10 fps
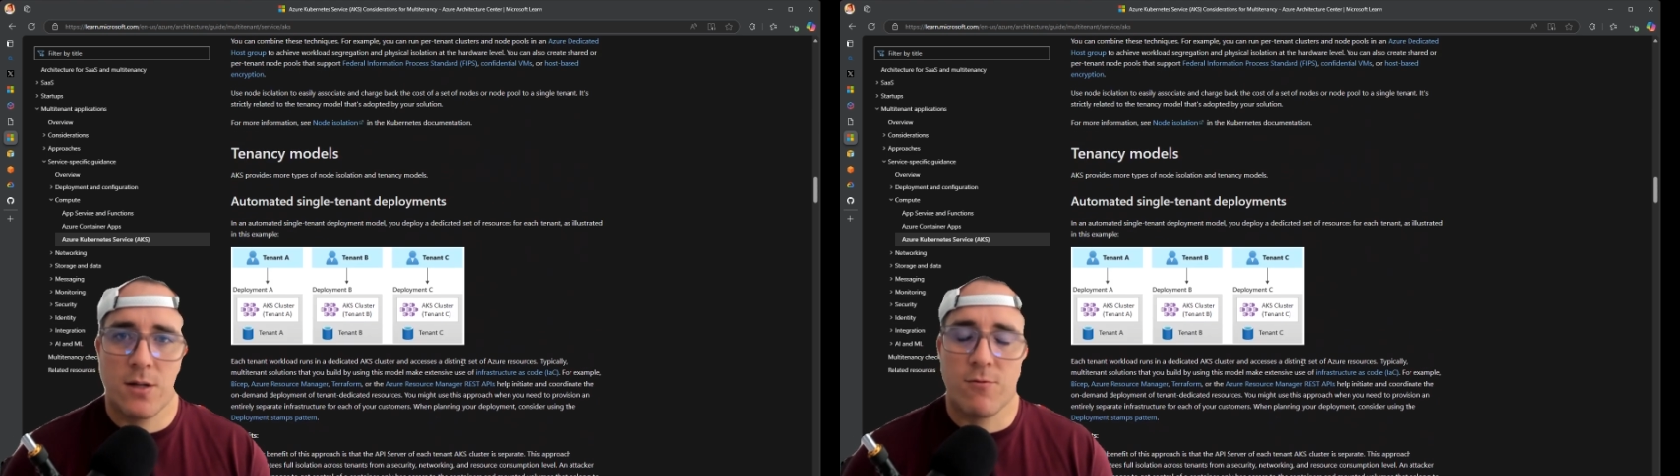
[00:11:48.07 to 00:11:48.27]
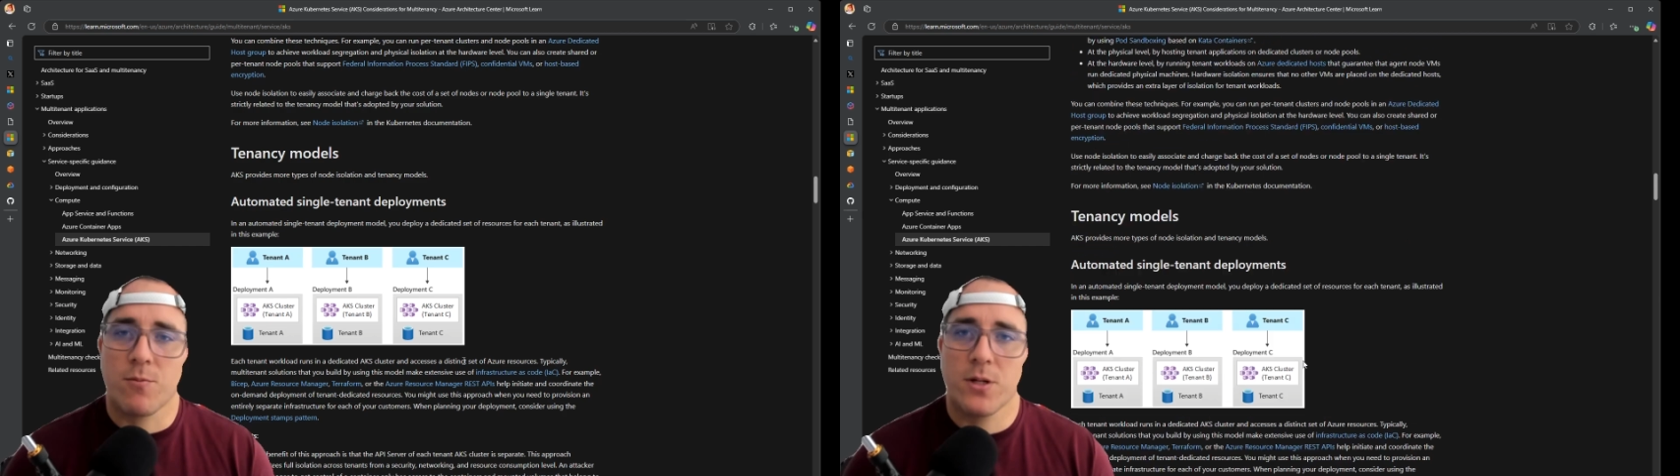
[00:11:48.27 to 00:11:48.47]

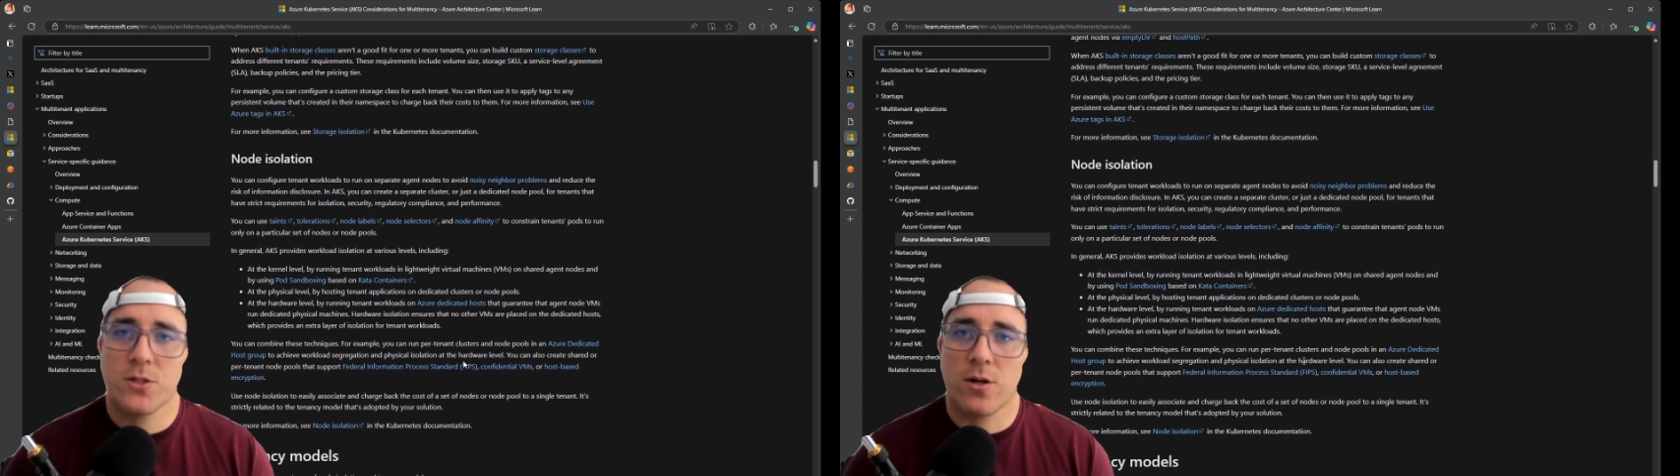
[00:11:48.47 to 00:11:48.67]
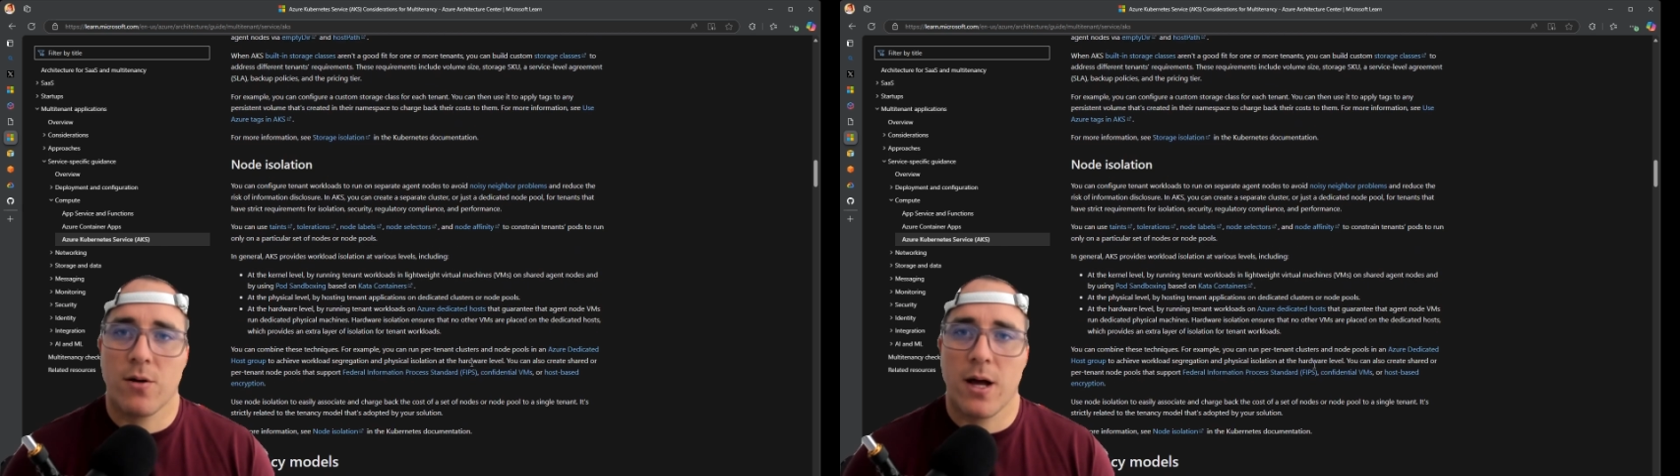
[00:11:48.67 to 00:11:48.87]

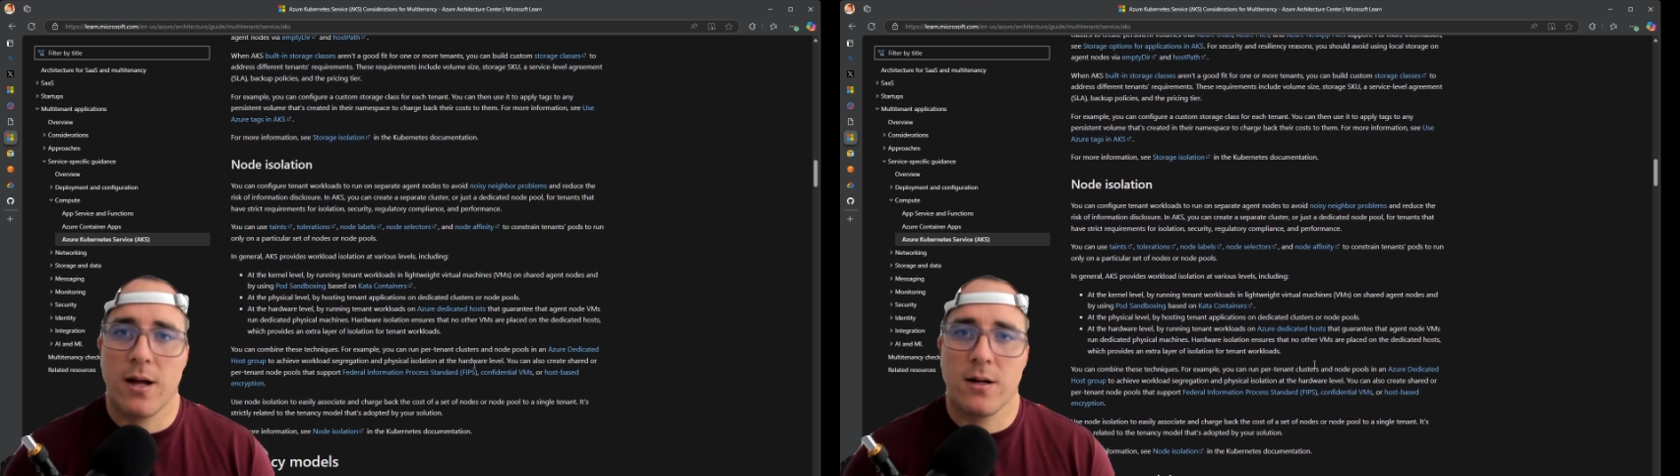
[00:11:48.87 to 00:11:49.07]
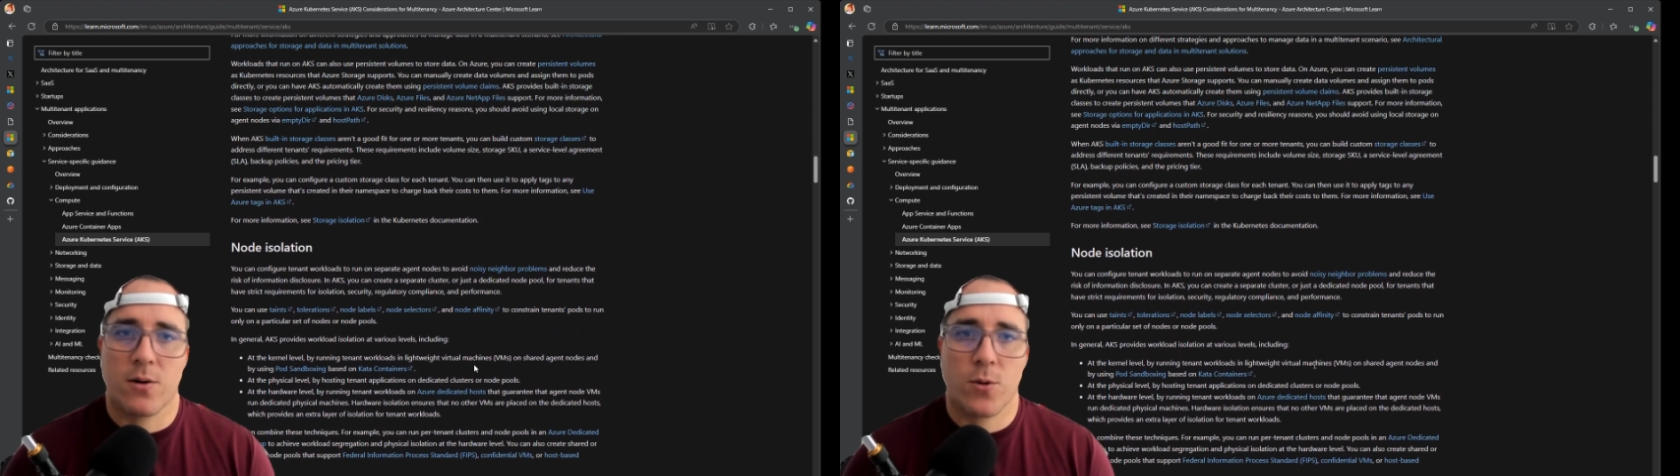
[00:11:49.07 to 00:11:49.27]
information I
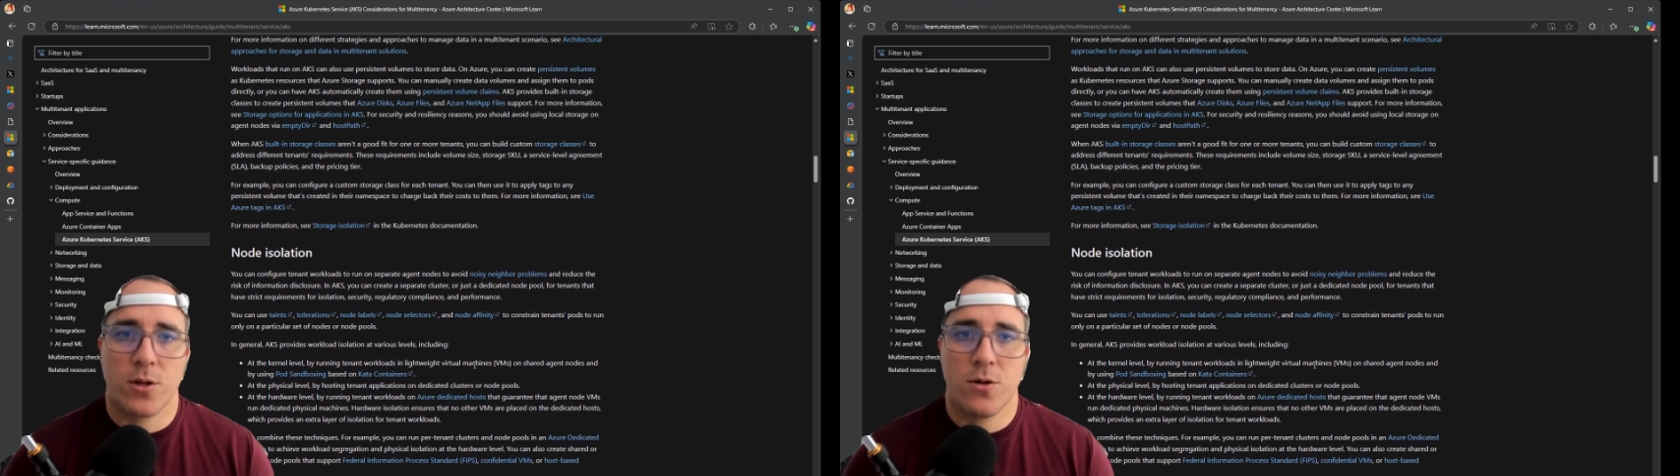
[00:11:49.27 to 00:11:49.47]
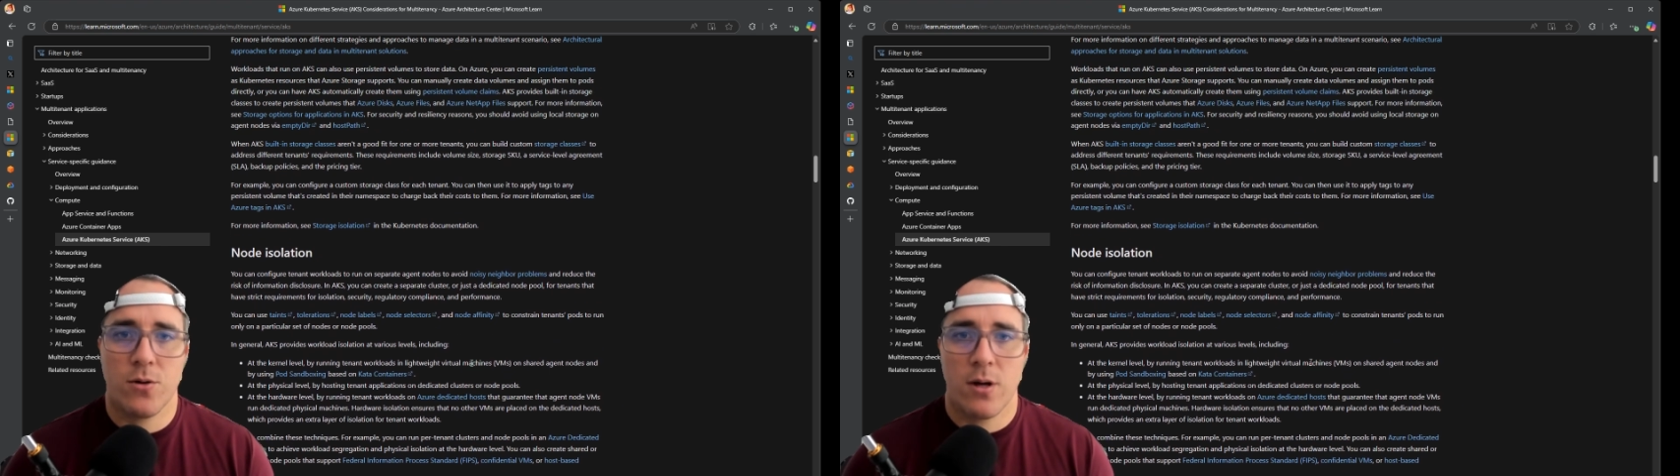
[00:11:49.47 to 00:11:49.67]
learned with
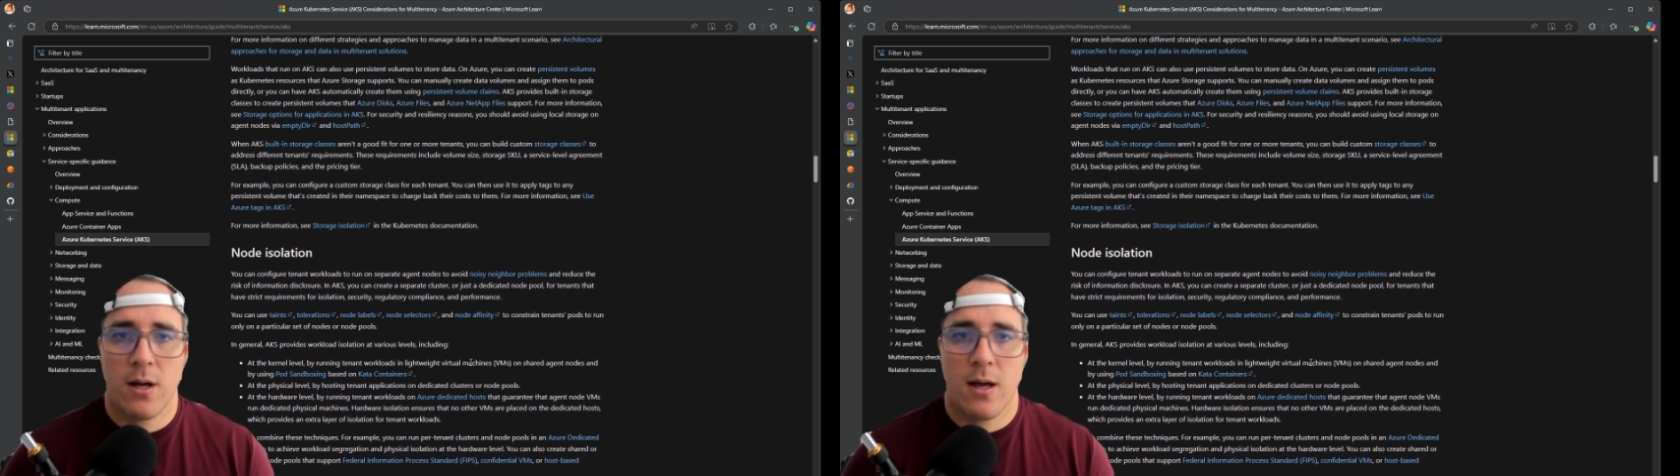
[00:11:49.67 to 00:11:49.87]
you.